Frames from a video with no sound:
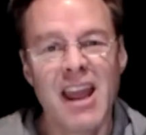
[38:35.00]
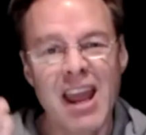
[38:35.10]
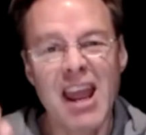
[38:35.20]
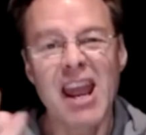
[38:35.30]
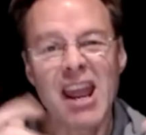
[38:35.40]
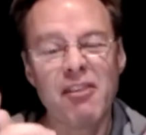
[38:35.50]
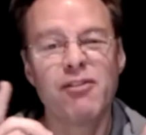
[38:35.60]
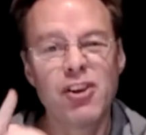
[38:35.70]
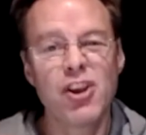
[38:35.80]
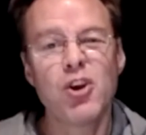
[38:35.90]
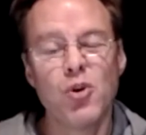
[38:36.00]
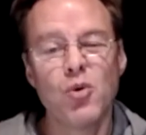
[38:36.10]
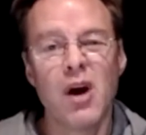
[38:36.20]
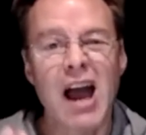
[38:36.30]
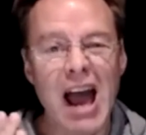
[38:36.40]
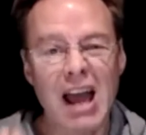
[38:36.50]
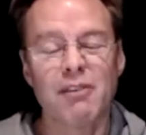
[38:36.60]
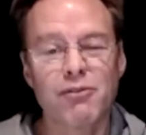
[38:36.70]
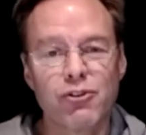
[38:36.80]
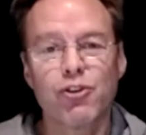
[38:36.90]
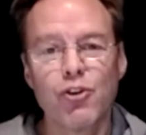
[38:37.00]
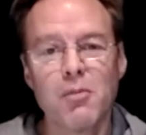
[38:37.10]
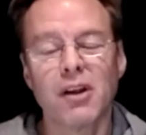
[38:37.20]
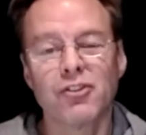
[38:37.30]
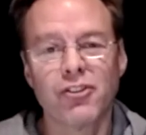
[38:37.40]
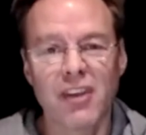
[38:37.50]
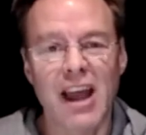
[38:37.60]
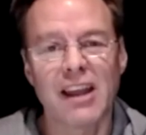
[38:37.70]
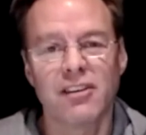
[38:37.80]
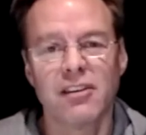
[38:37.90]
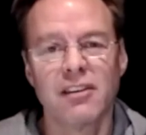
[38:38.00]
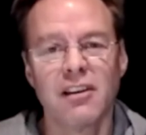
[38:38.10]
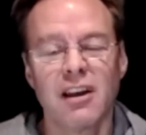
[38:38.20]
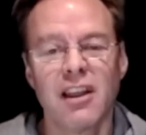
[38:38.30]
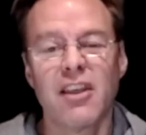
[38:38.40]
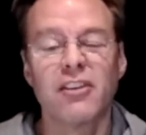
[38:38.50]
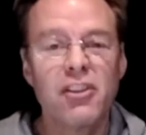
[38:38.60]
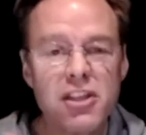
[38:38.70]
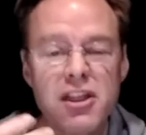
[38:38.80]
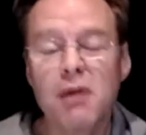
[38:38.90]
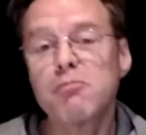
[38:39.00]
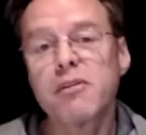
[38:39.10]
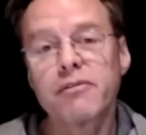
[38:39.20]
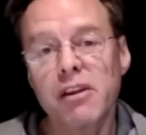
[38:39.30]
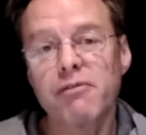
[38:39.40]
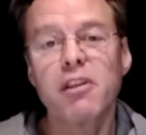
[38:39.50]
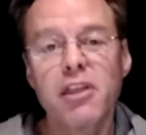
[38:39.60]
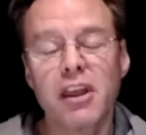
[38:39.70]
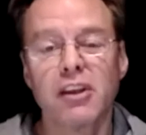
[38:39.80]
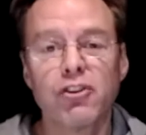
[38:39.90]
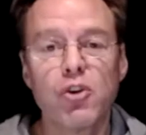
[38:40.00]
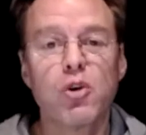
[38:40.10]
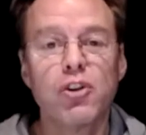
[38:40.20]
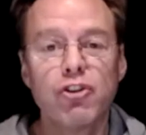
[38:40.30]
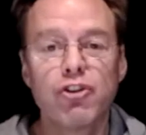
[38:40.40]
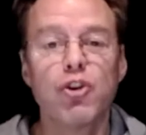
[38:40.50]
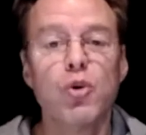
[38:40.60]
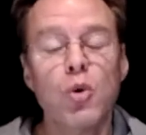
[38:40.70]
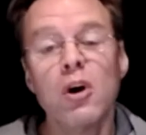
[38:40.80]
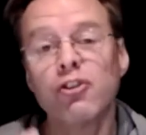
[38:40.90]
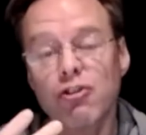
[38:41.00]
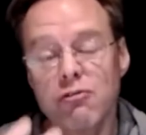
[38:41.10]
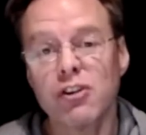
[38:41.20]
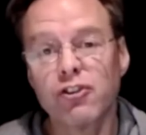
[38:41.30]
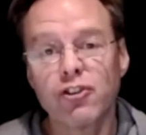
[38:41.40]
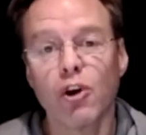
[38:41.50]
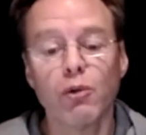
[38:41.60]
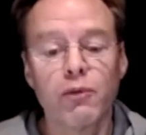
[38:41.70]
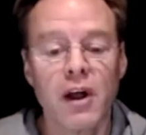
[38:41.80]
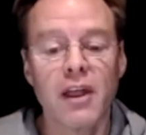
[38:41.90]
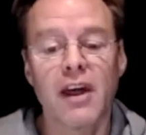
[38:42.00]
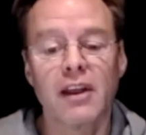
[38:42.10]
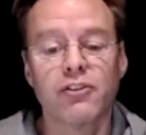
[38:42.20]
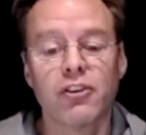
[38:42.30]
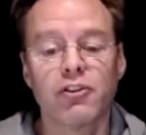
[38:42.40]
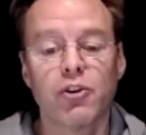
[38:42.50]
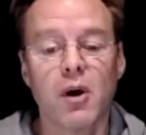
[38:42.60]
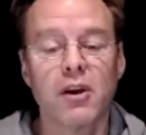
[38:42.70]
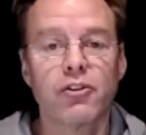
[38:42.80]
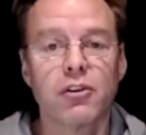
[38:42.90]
If you have too much debt, there's a number of different things you can do to resolve that situation.